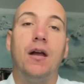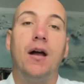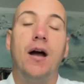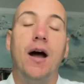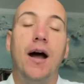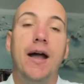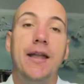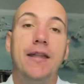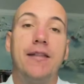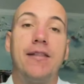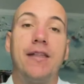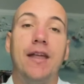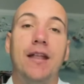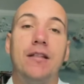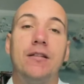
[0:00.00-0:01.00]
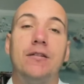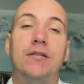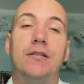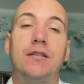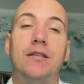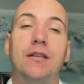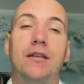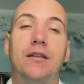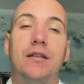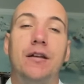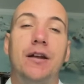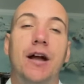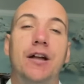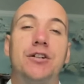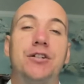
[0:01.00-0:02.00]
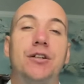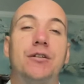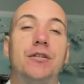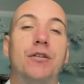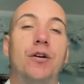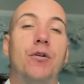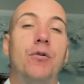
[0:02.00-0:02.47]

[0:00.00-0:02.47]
I settled in a Russian